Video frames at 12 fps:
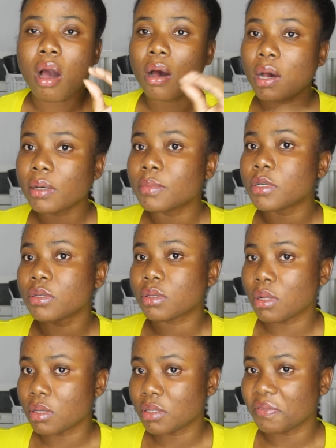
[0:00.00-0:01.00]
almost
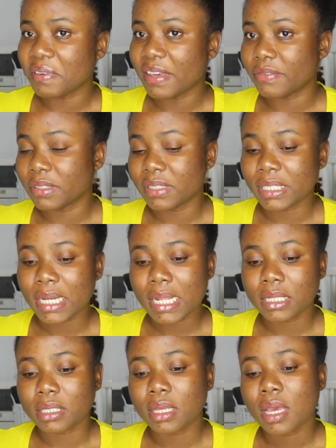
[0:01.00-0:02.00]
close to
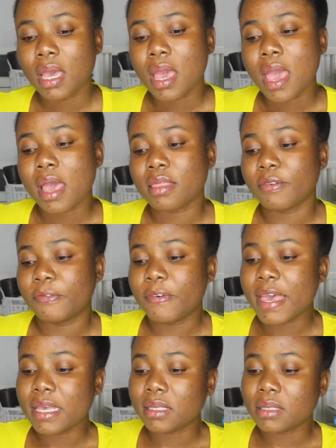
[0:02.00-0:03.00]
$500. And the
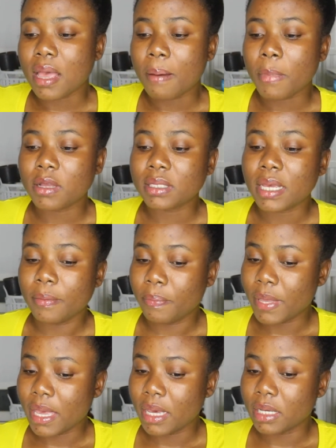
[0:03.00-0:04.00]
first amount I
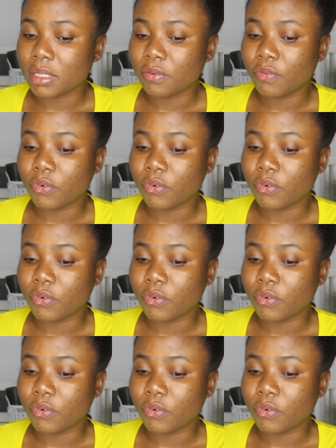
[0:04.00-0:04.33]
paid